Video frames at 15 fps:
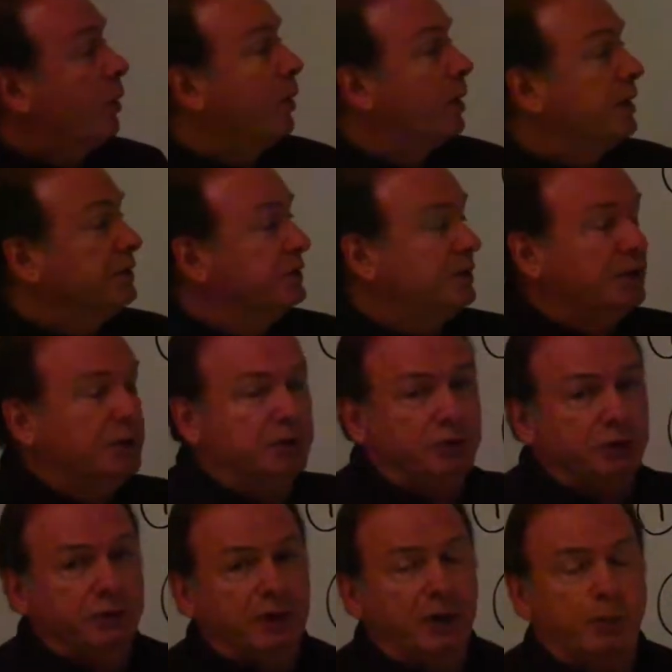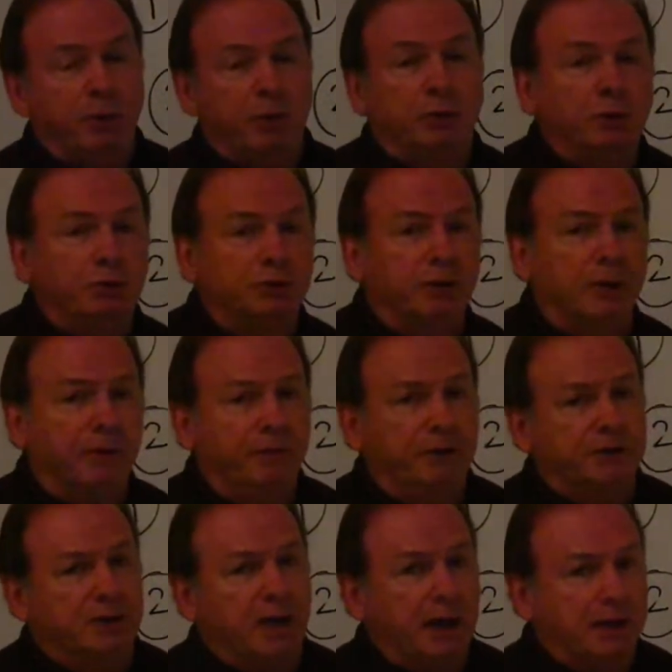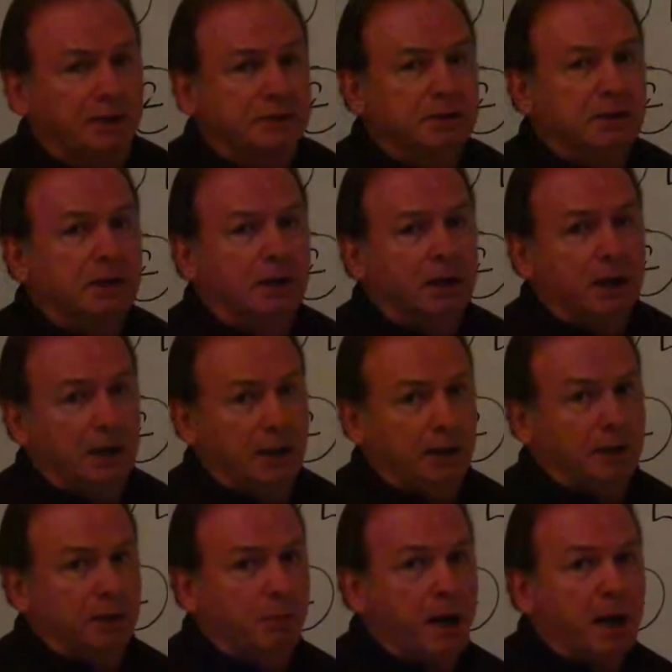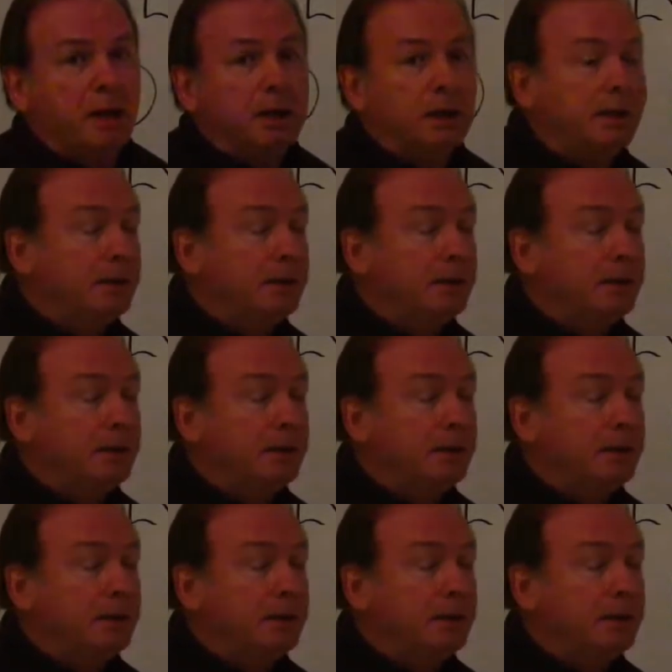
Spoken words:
organs and tissues that produce lymphocytes in the body.